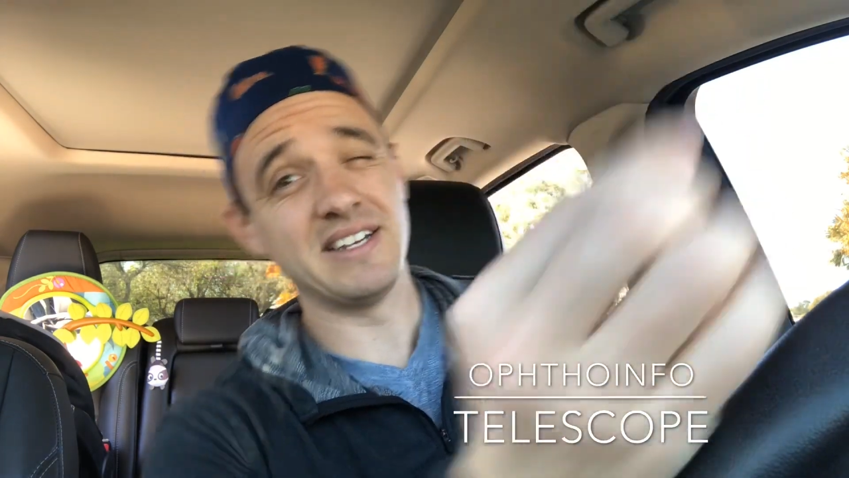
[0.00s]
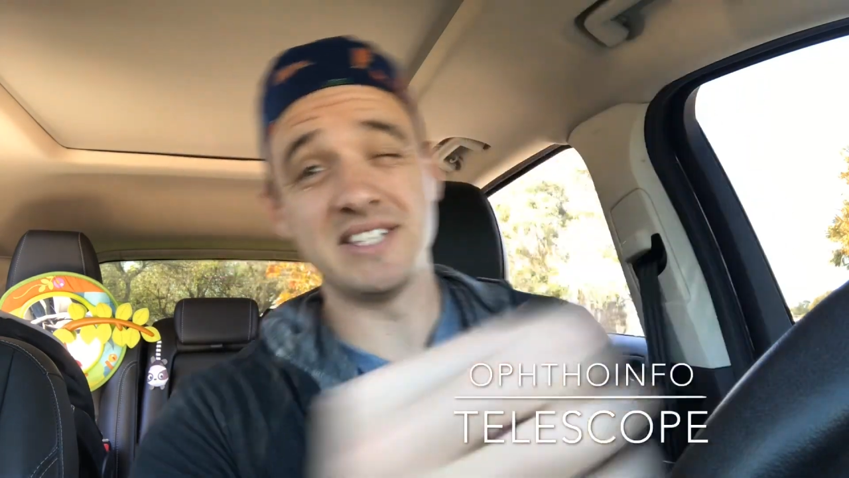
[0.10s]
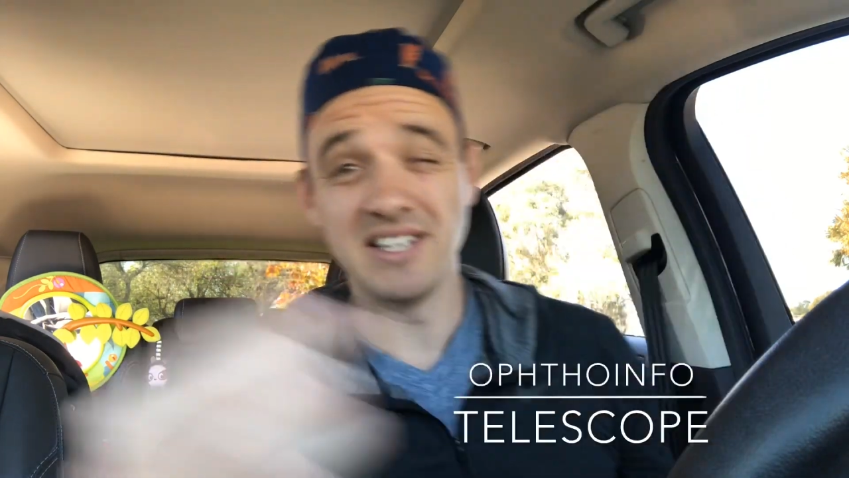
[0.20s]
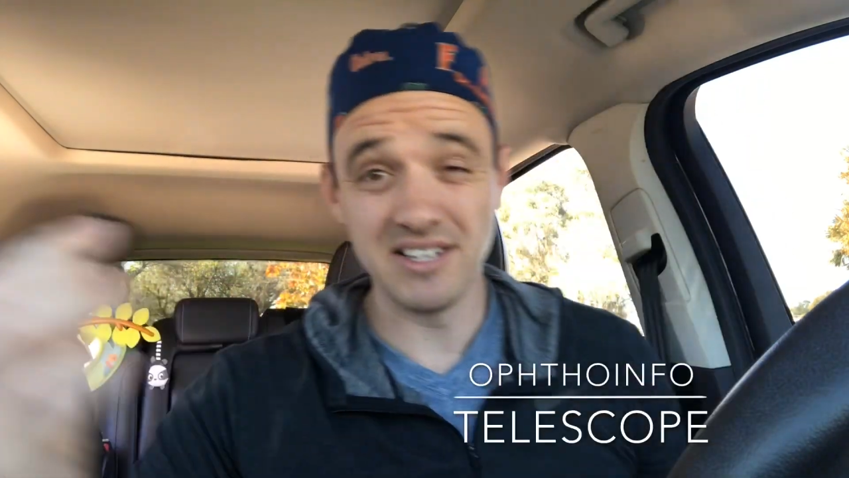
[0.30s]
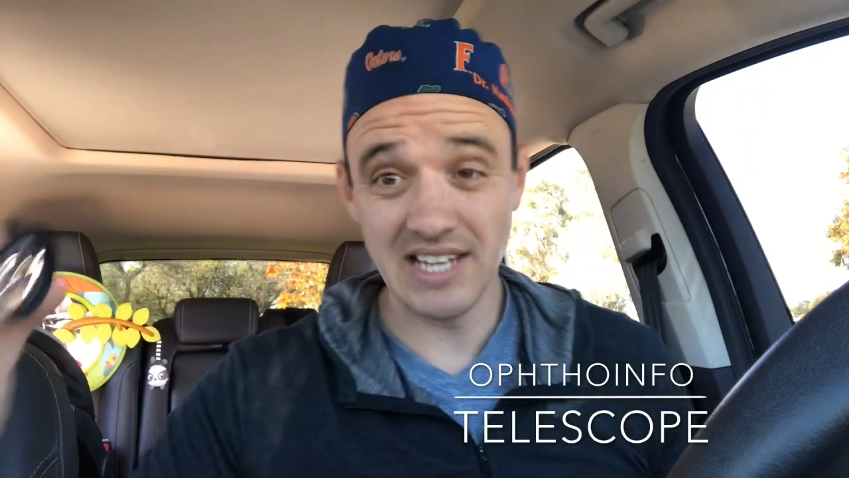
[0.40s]
and
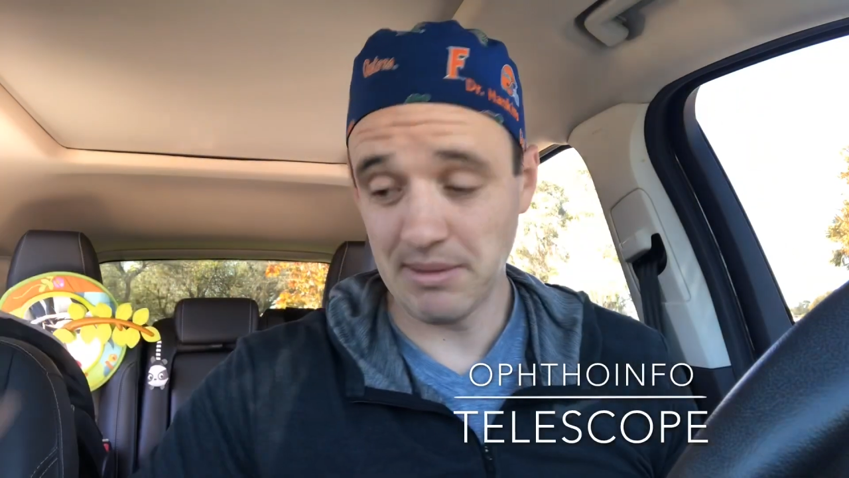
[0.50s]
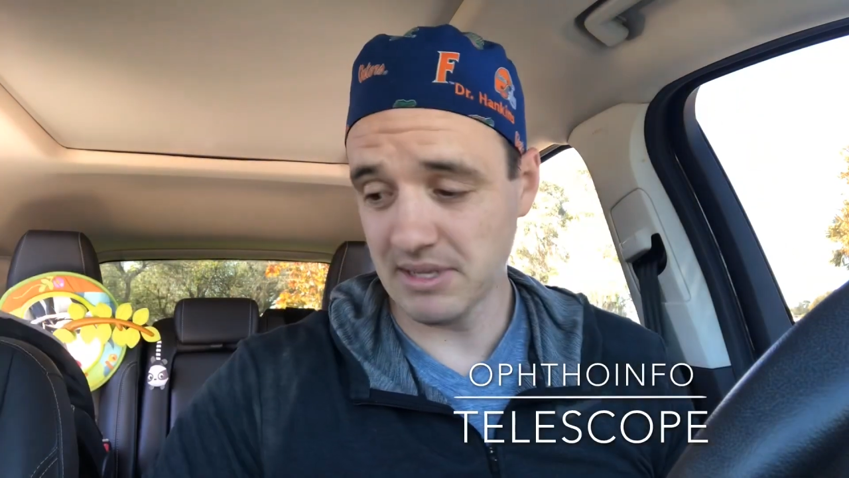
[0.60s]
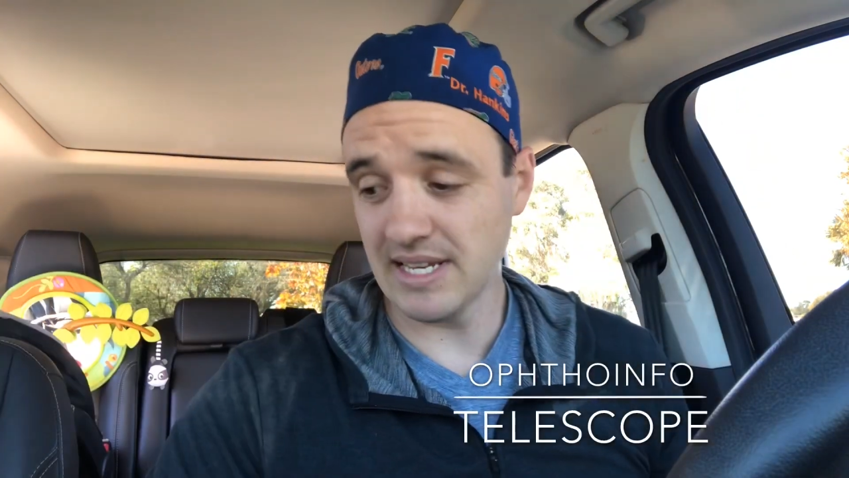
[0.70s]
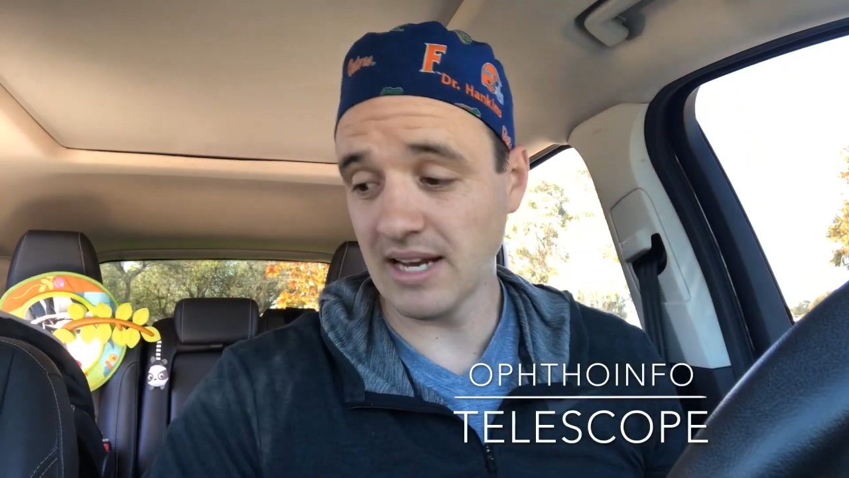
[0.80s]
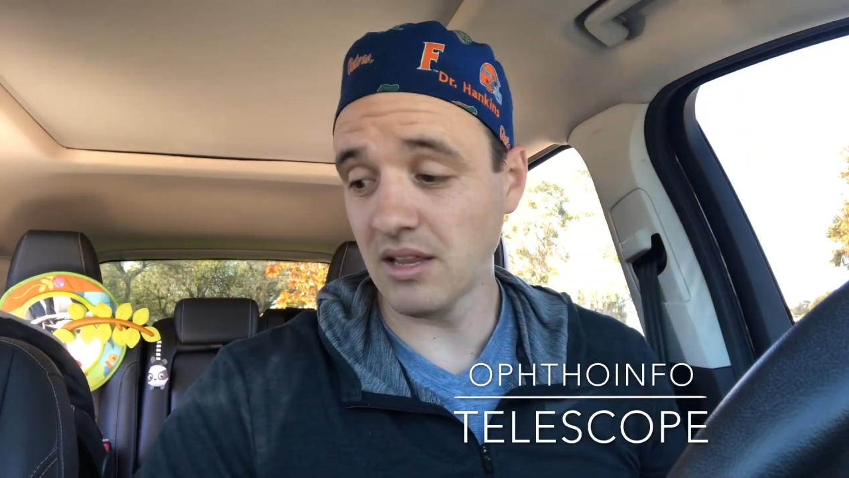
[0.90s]
see the same
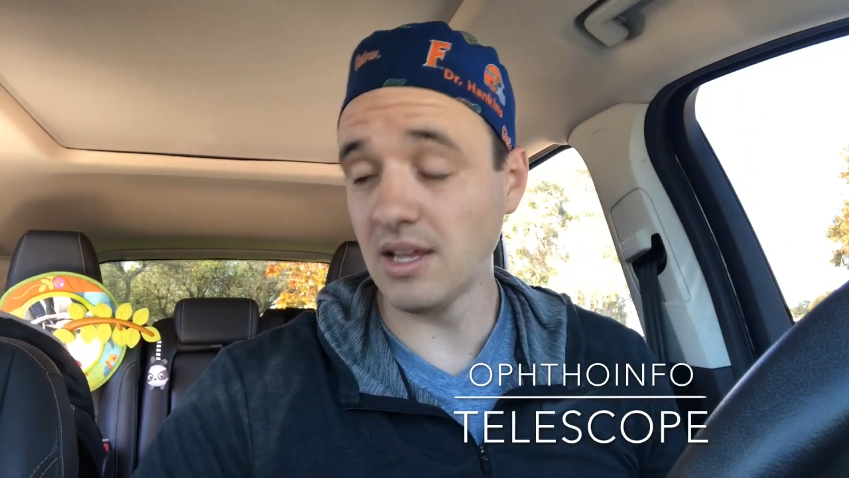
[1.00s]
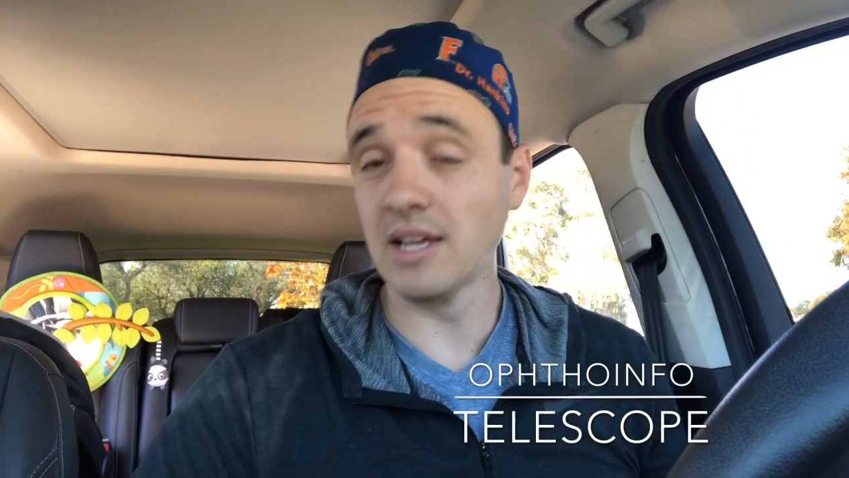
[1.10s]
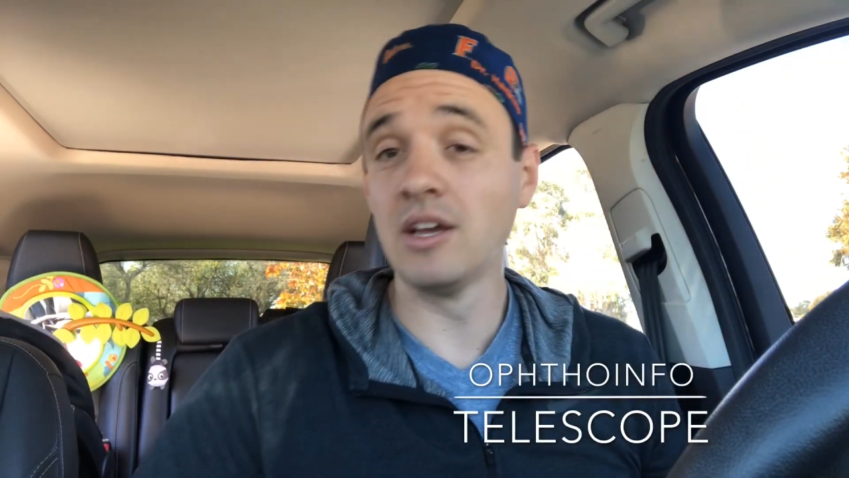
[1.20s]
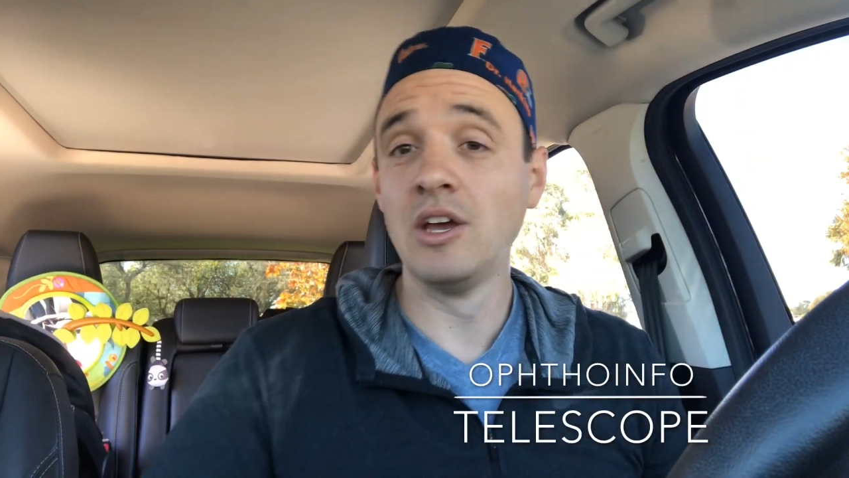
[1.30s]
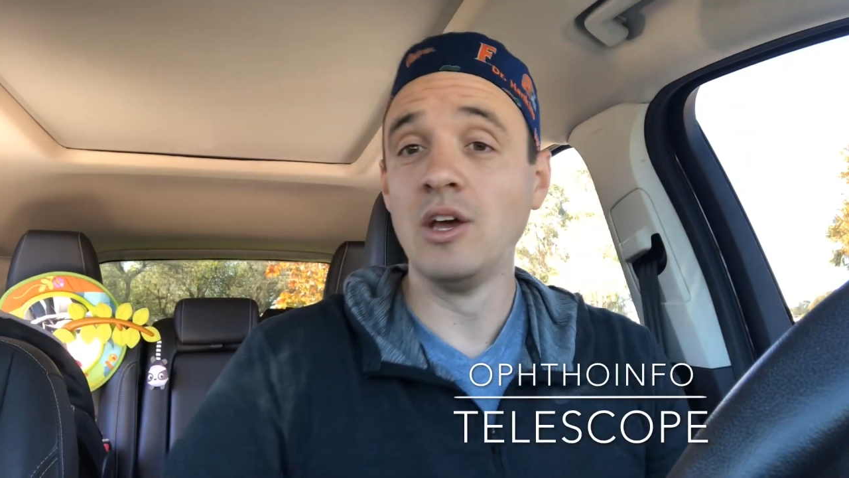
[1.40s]
exact thing.